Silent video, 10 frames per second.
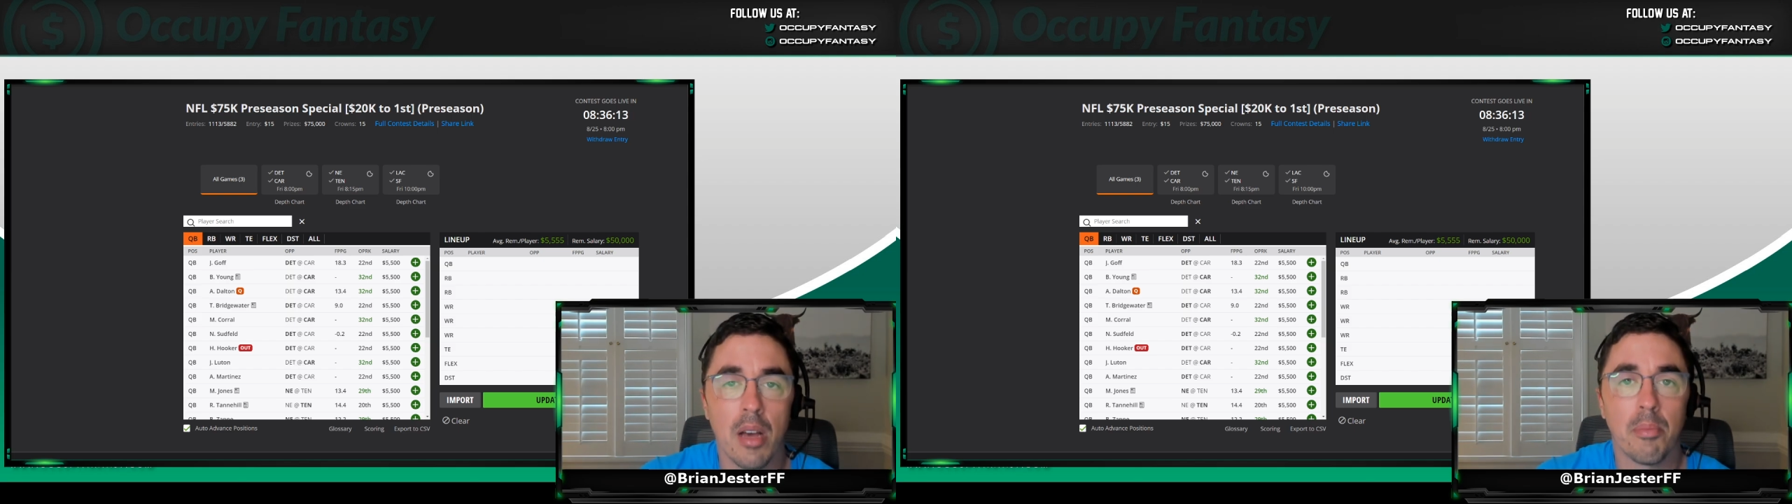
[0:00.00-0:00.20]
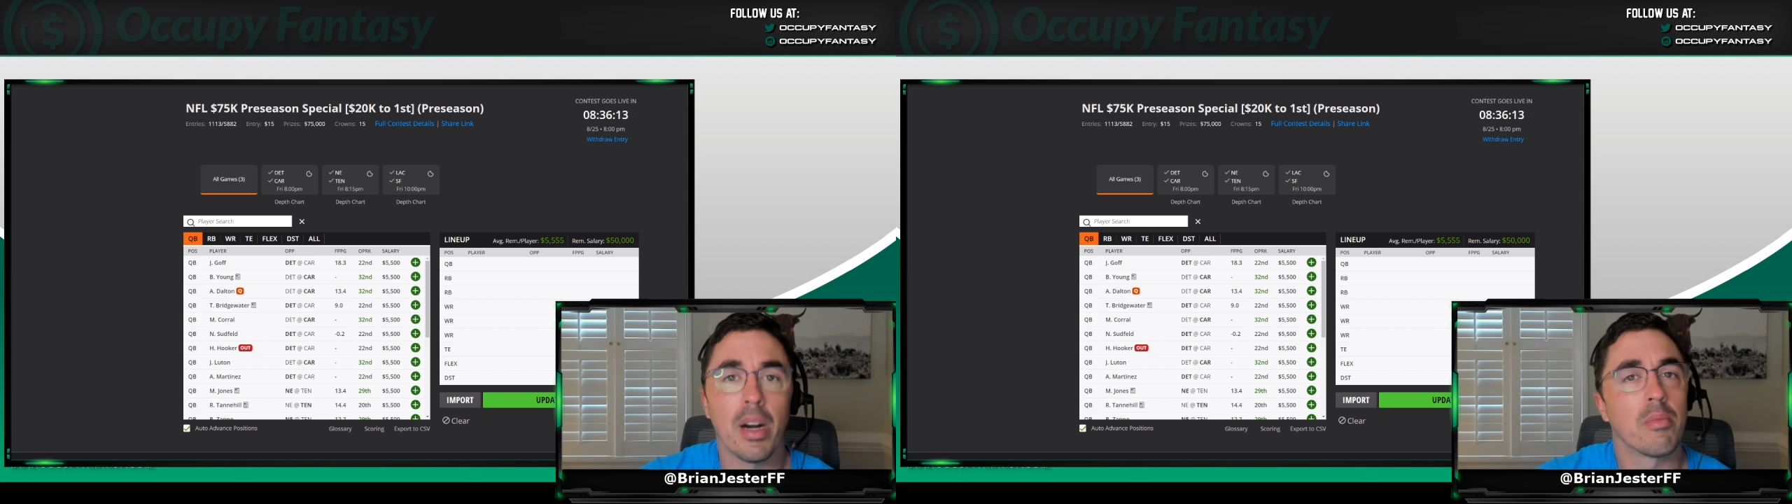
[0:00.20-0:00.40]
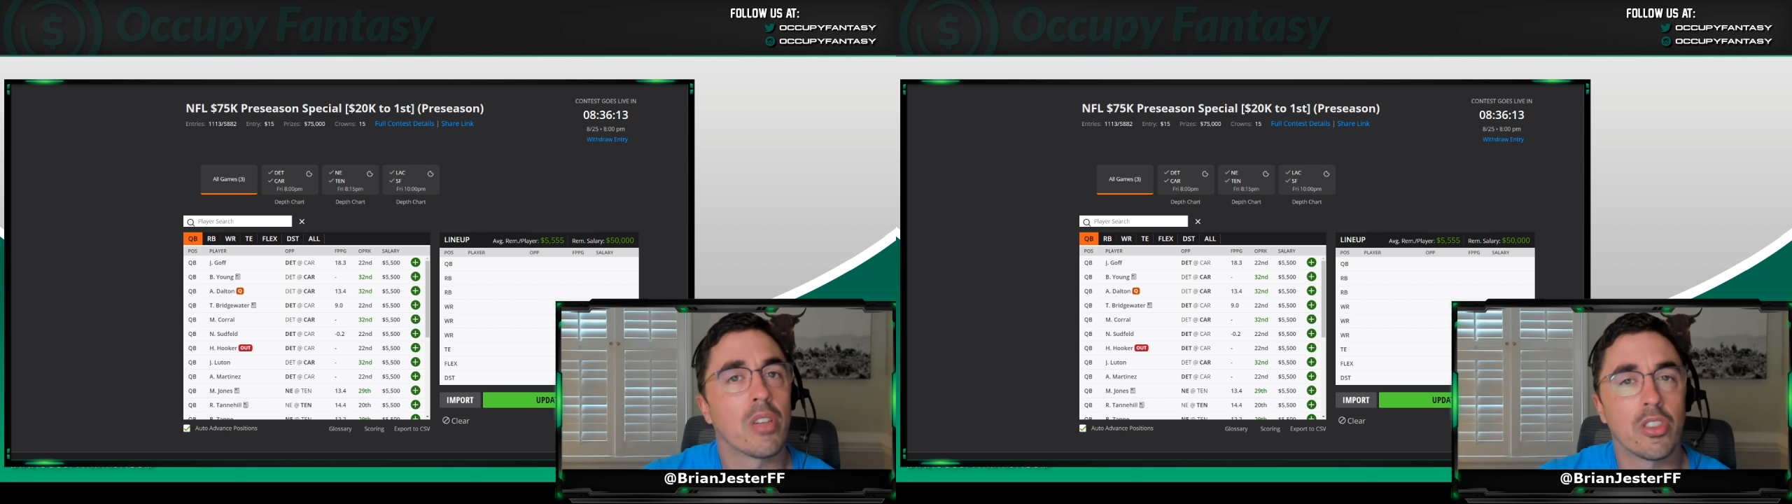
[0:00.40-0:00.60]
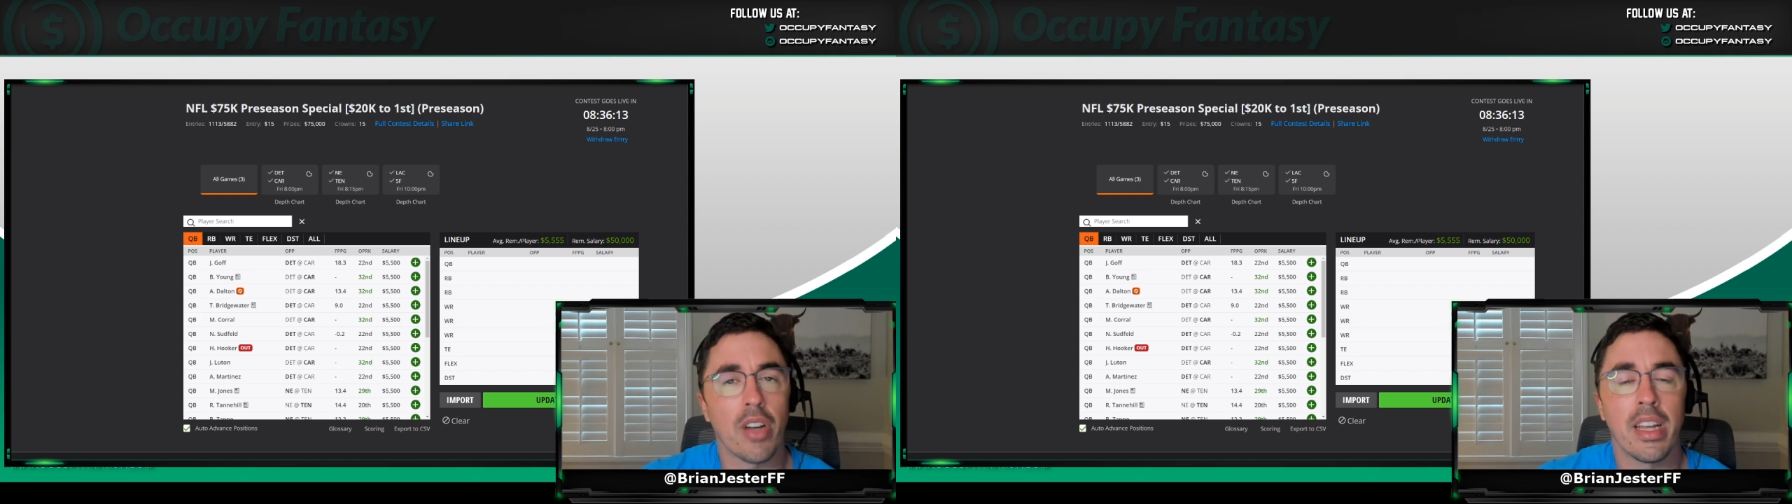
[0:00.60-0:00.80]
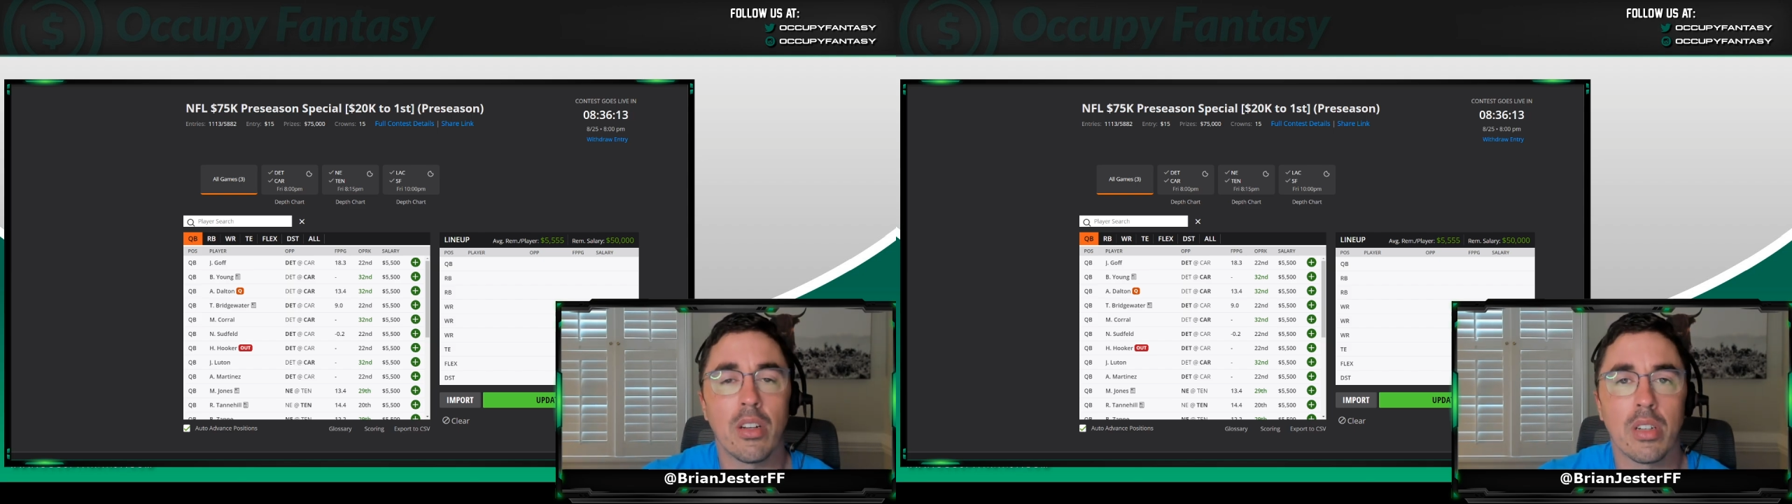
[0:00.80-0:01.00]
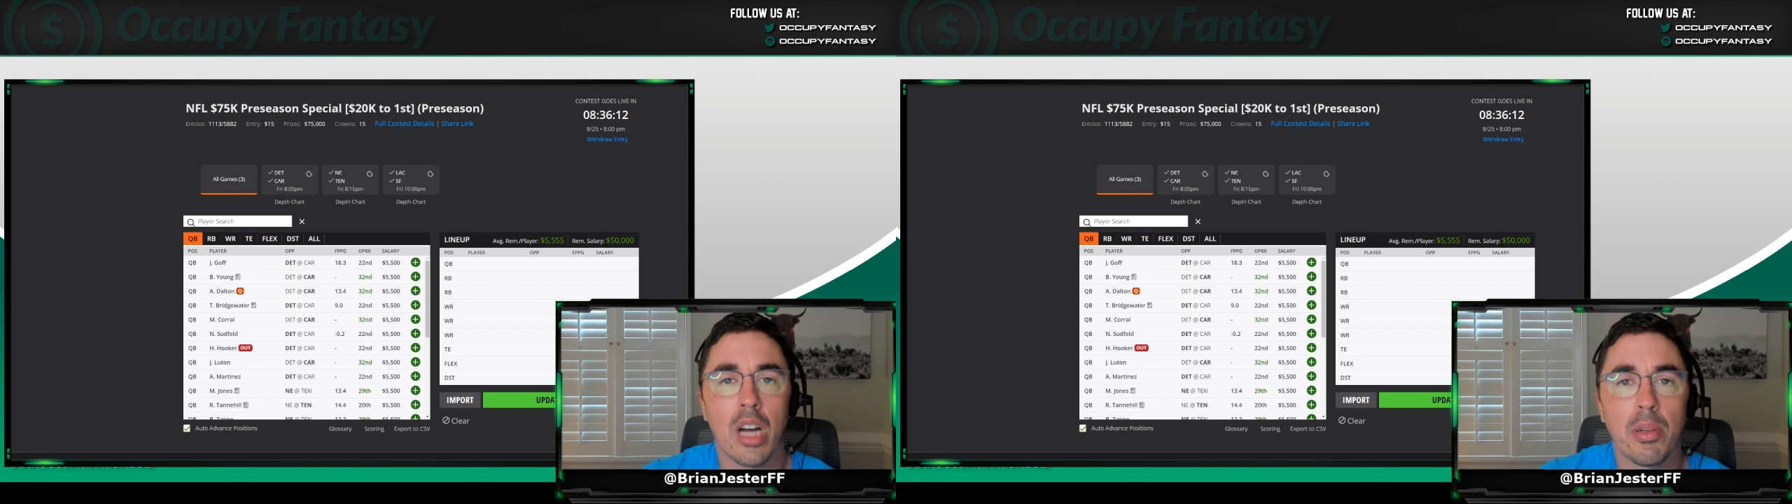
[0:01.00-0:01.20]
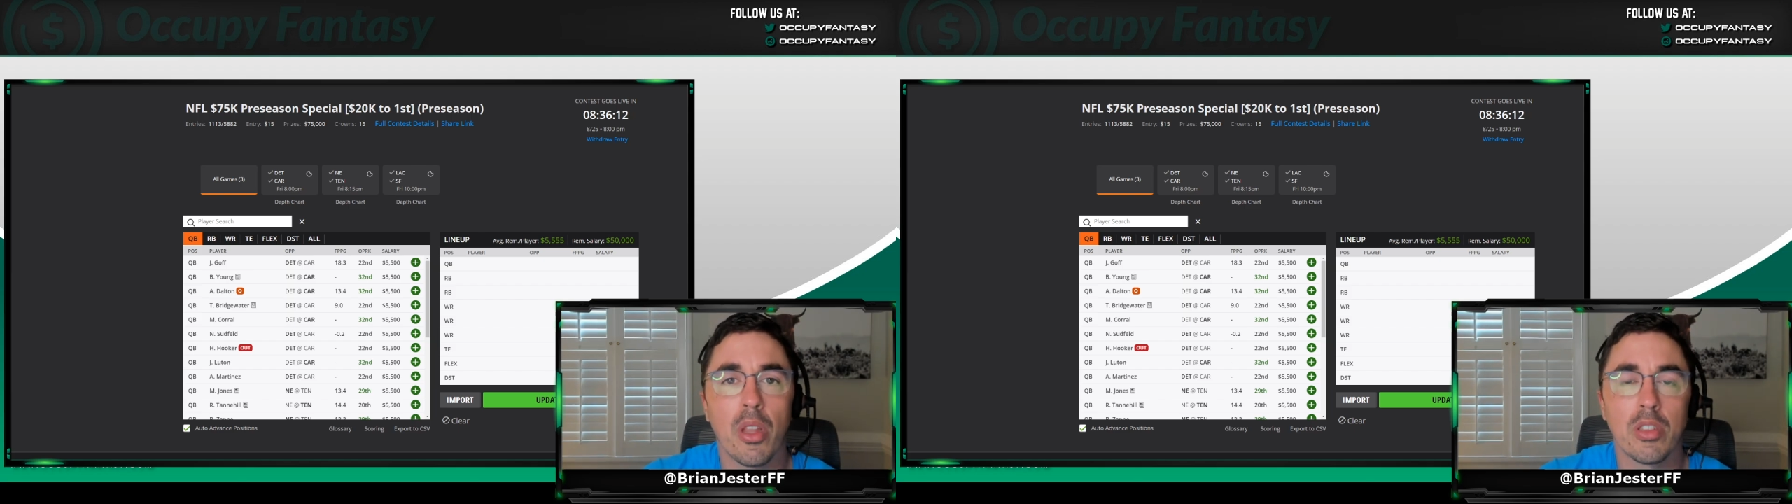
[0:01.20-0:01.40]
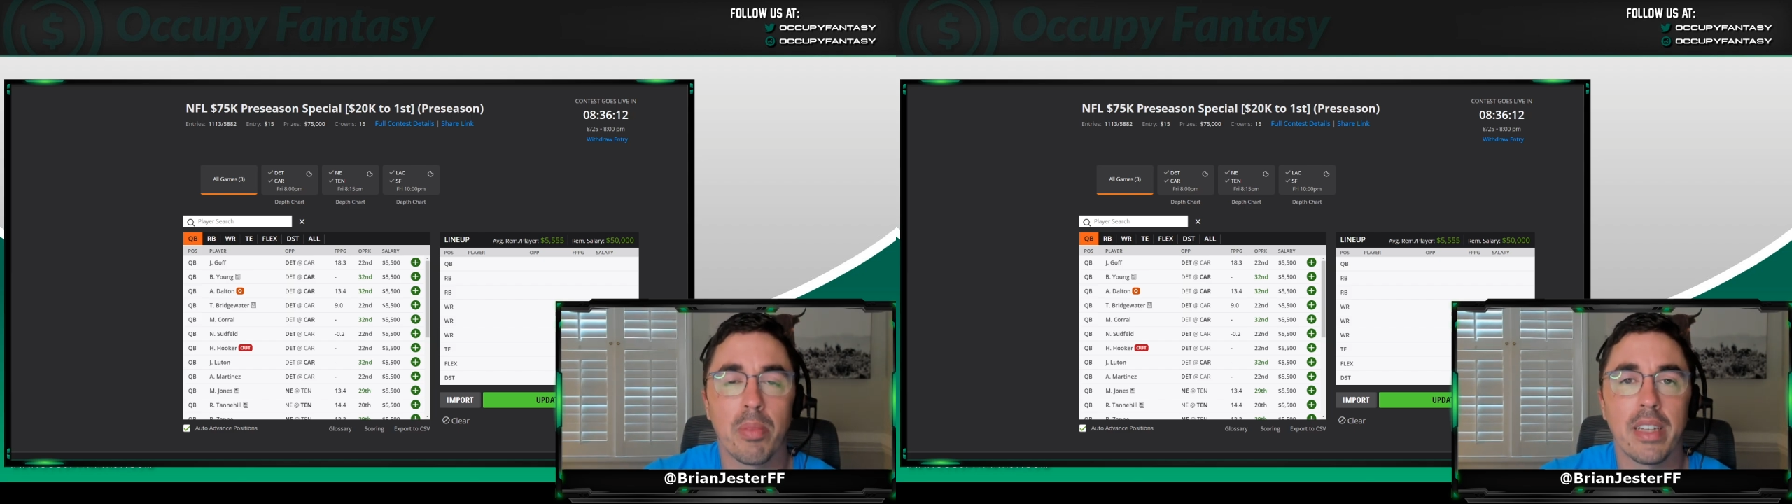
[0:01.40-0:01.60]
But I'm going to try to hit on a couple of
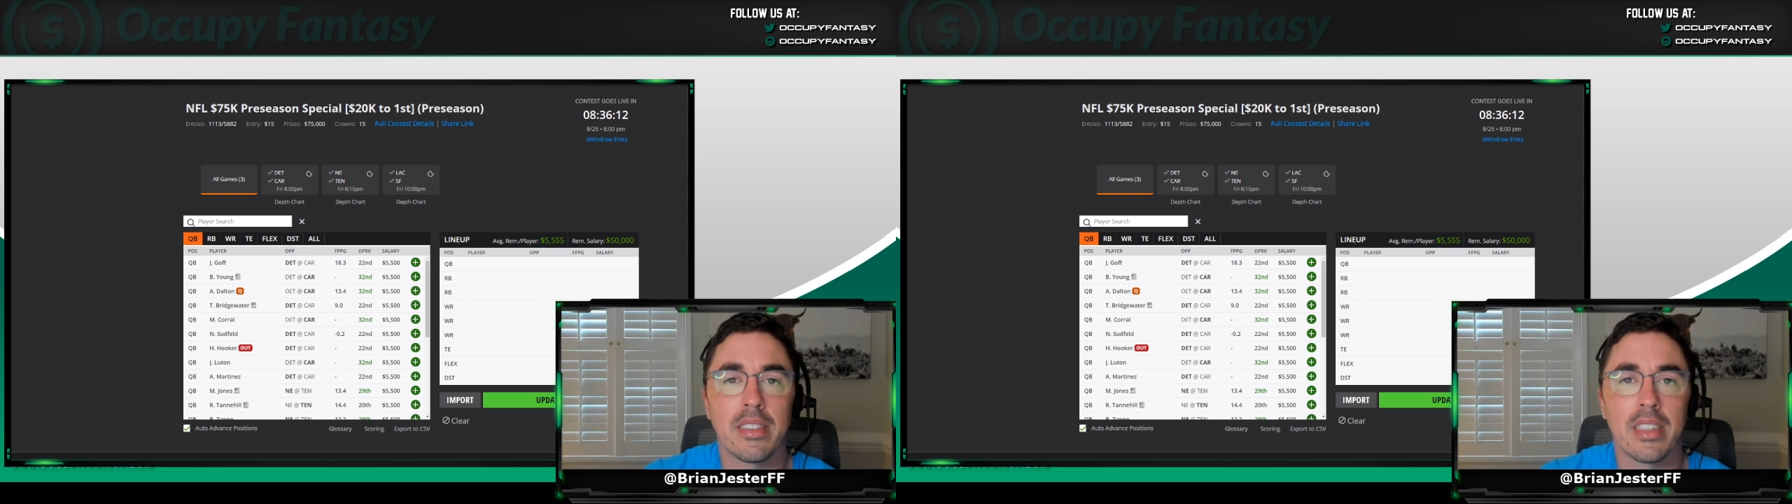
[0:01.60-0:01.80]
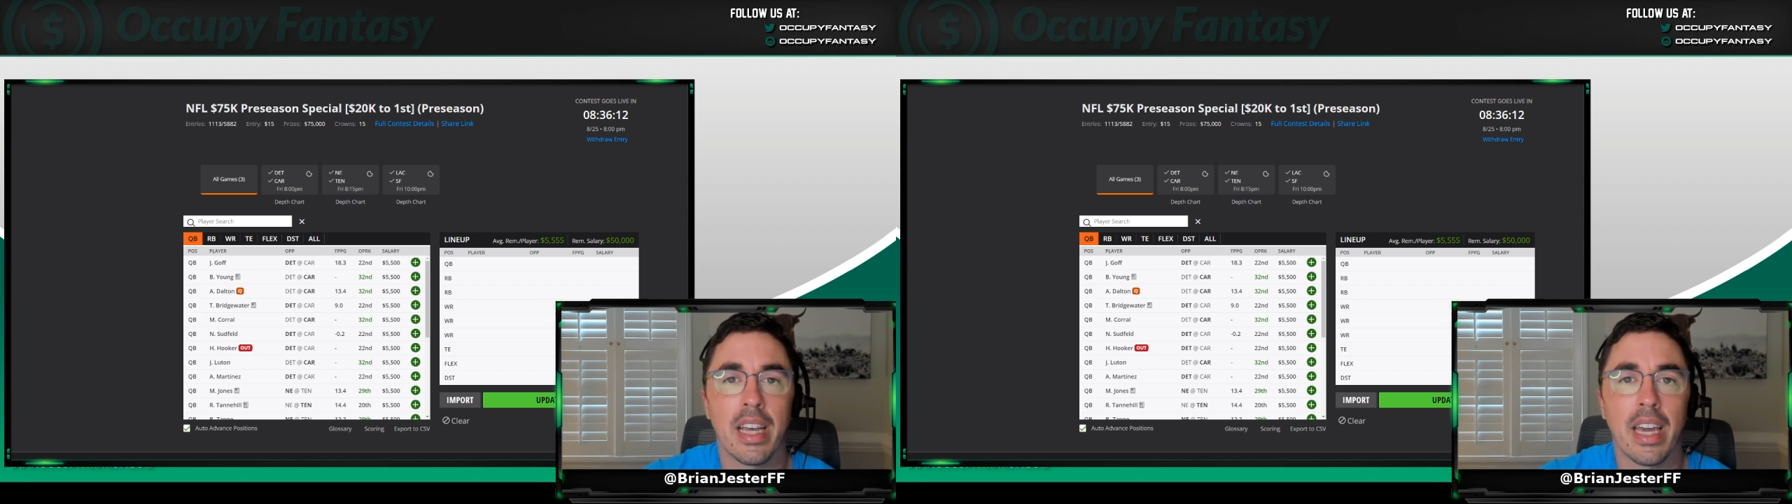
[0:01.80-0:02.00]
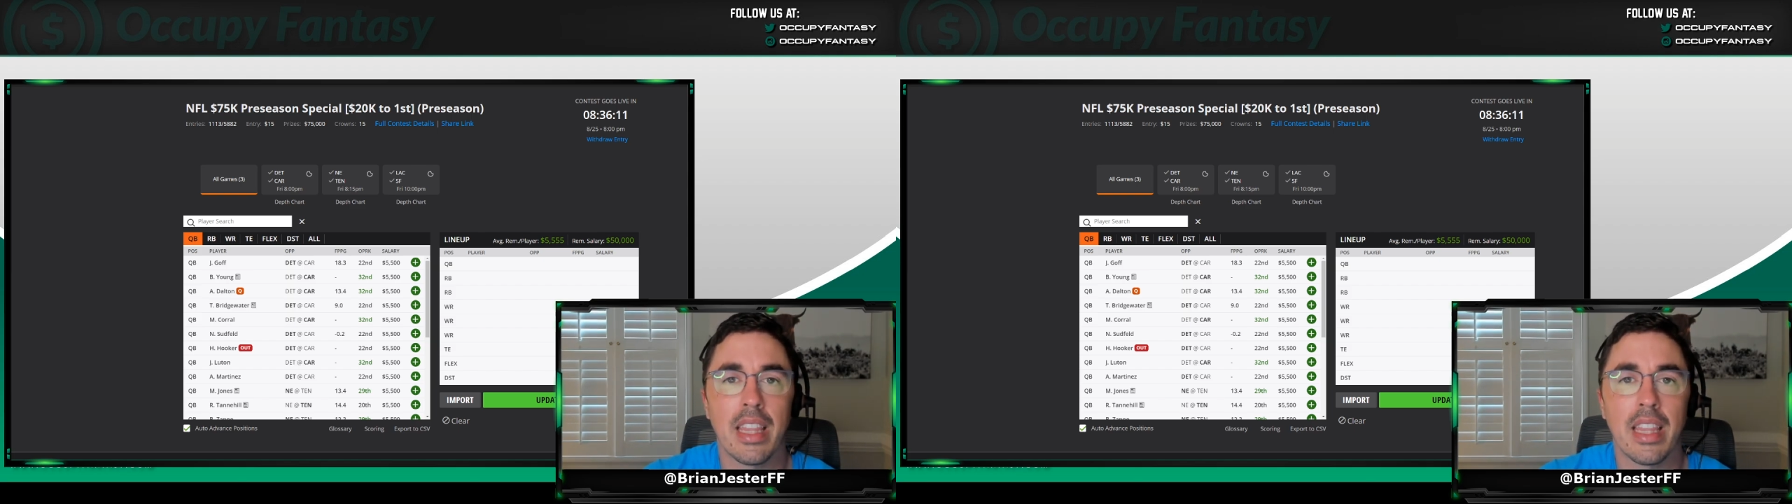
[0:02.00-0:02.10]
those plays today